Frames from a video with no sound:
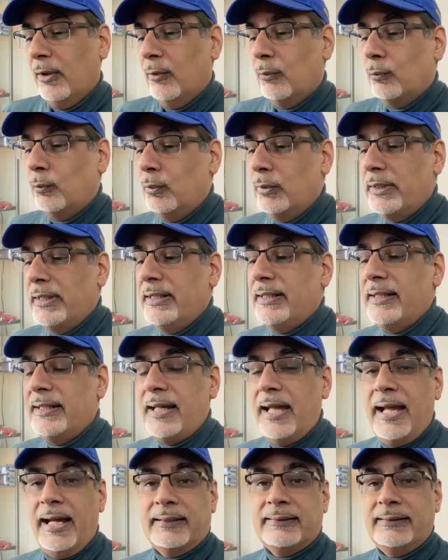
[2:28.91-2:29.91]

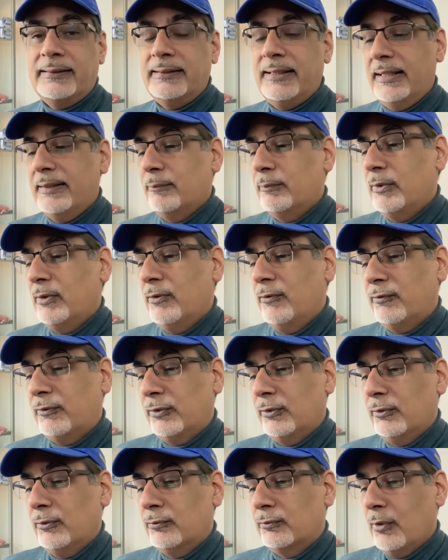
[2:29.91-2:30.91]
we actually then move
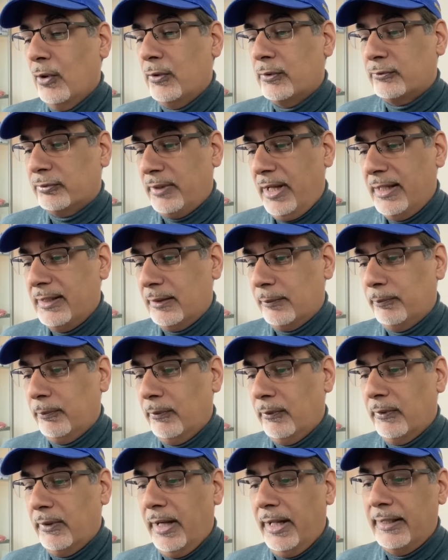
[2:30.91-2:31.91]
to road transport,